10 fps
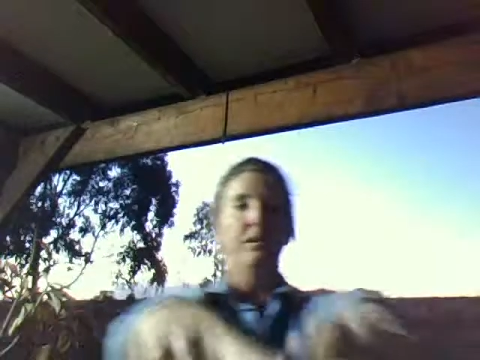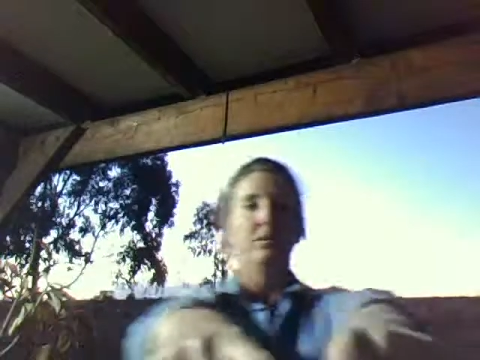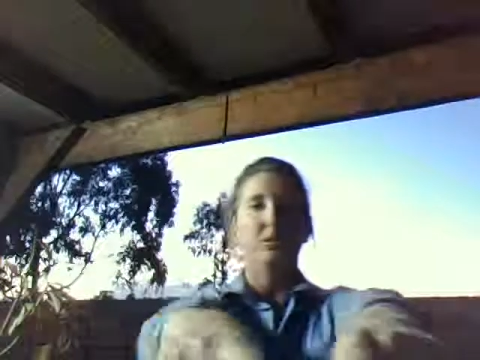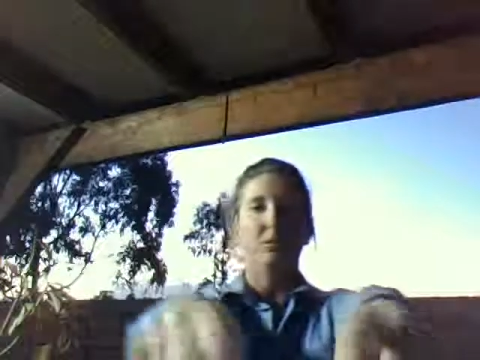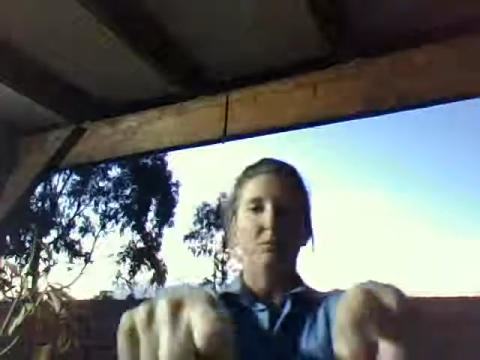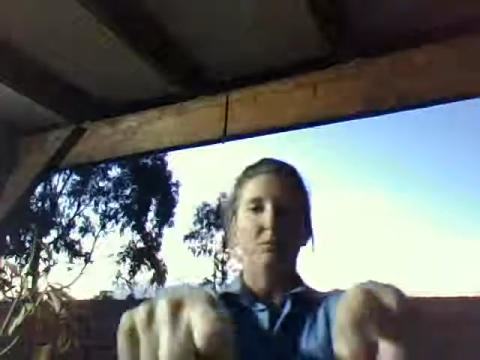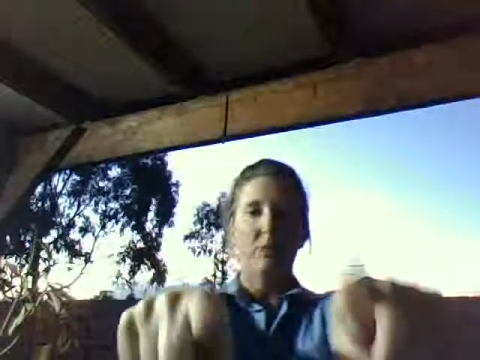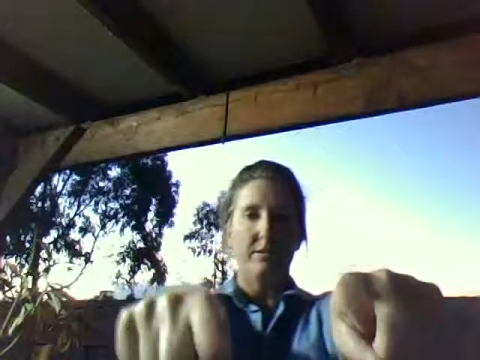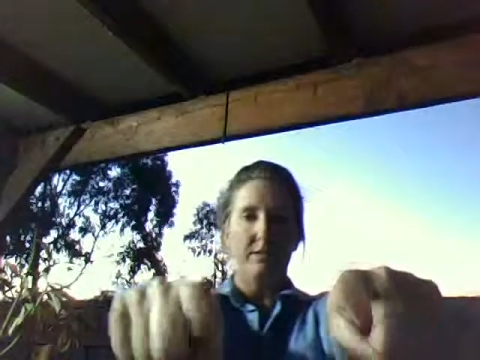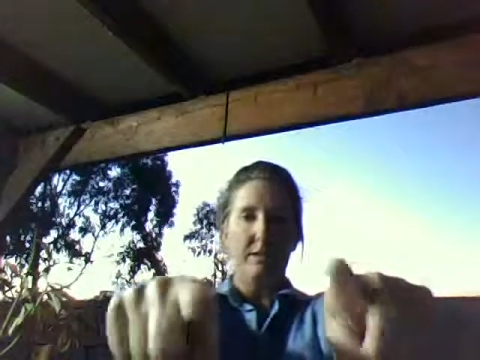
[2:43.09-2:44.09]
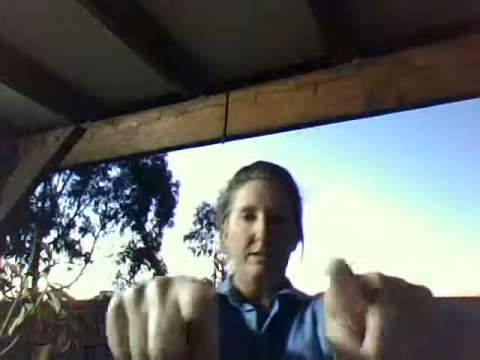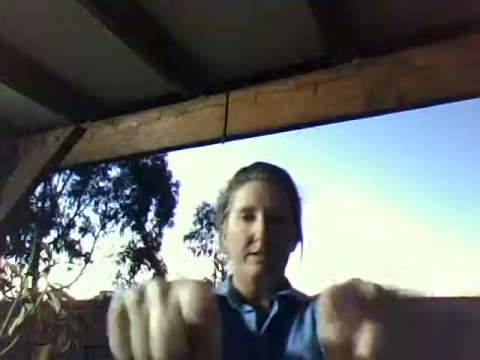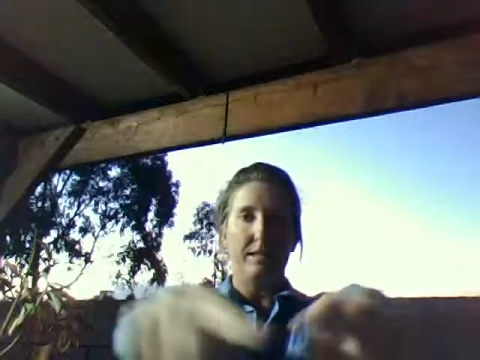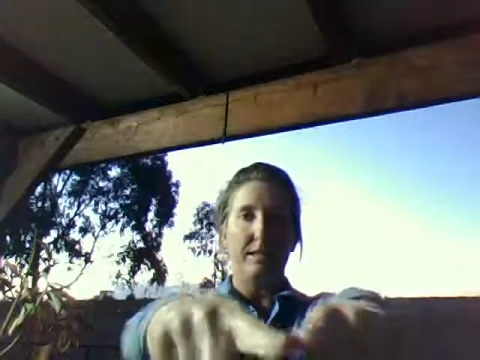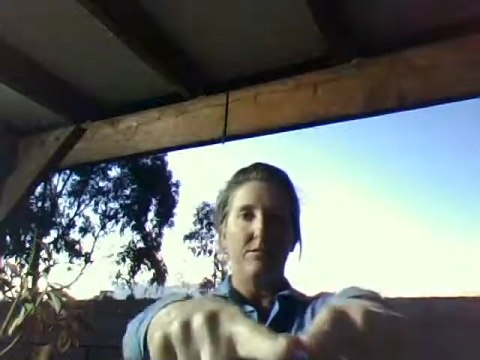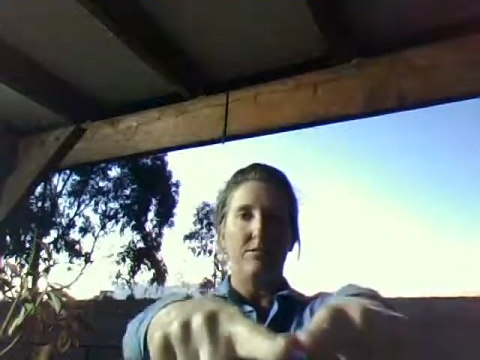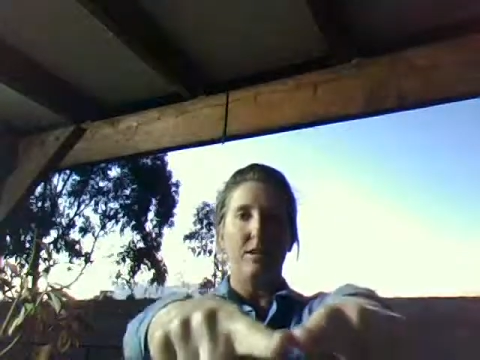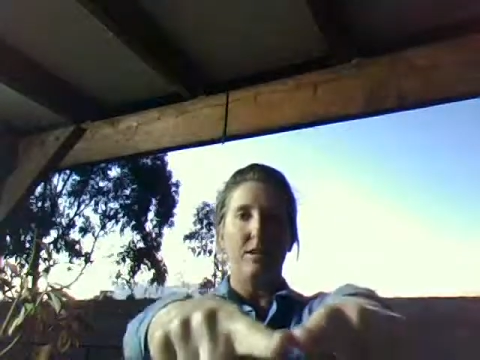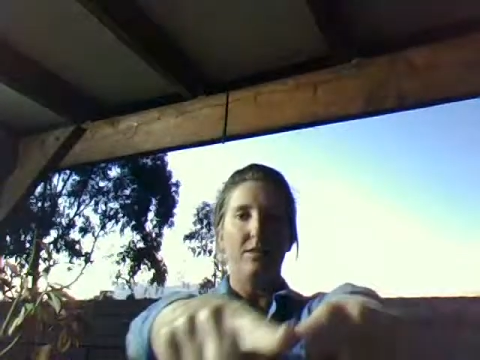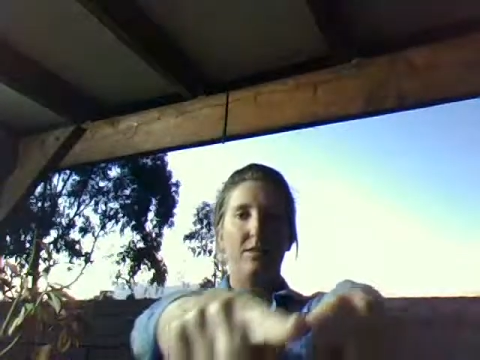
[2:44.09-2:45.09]
two pointer fingers out in
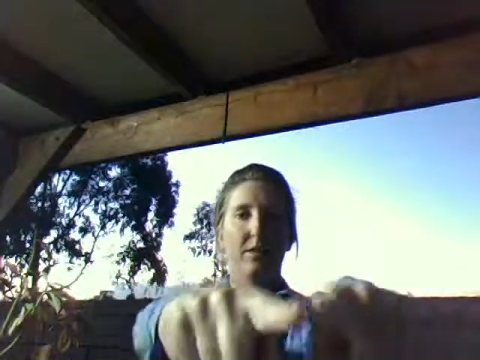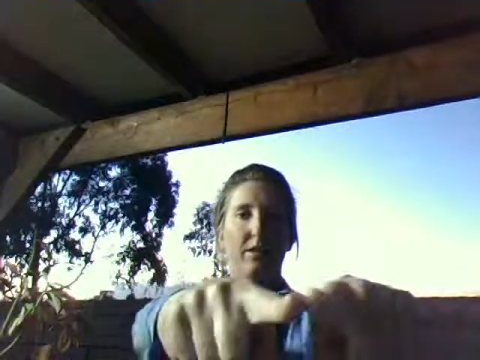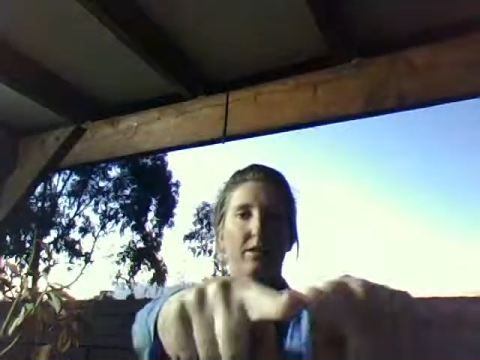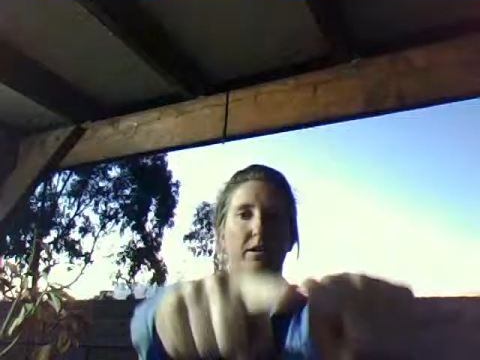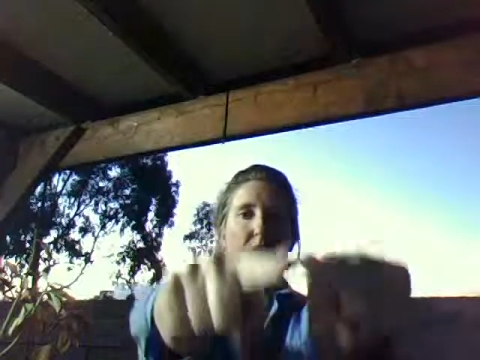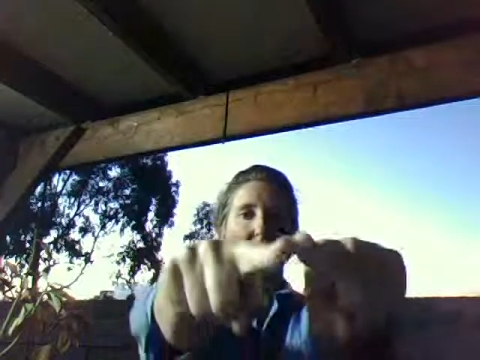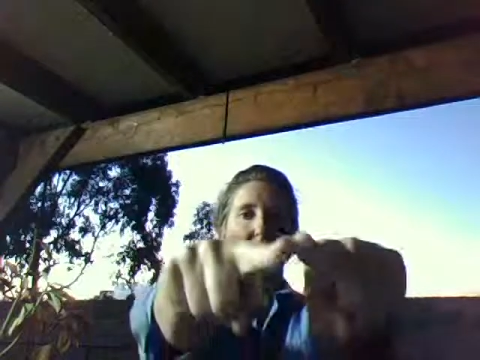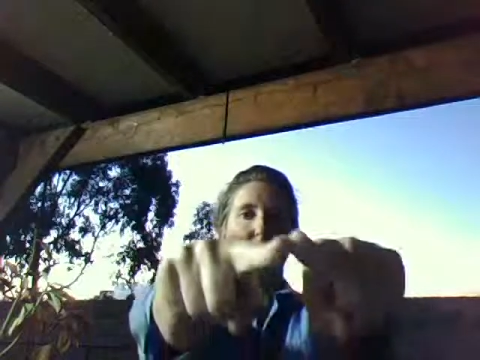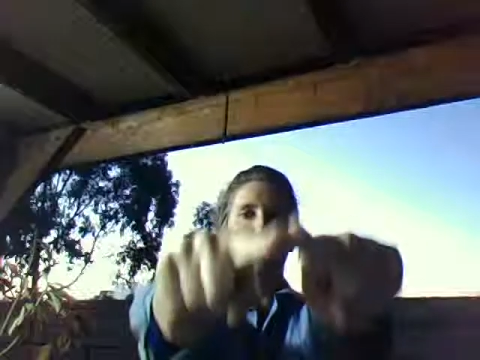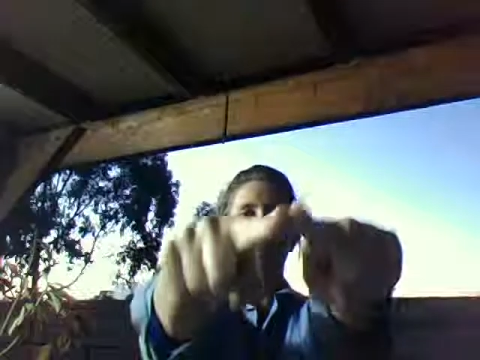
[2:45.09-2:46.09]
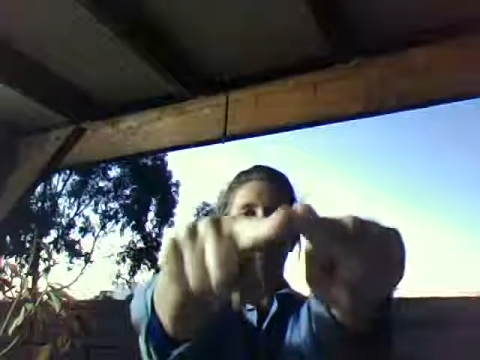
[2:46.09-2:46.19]
front of you about